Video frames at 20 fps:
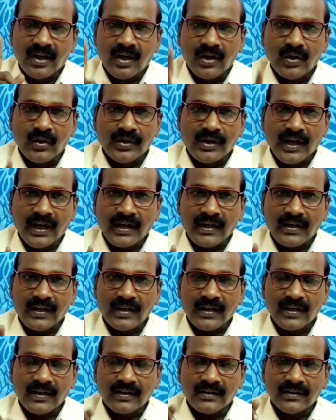look at
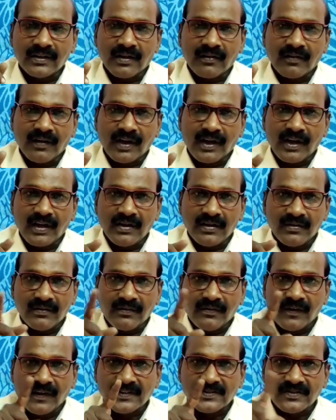the very
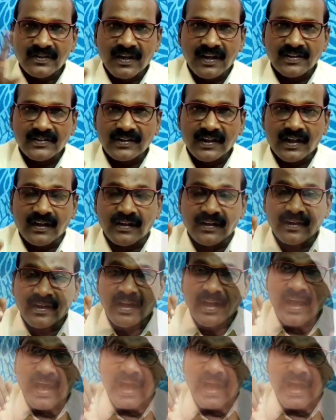first lesson,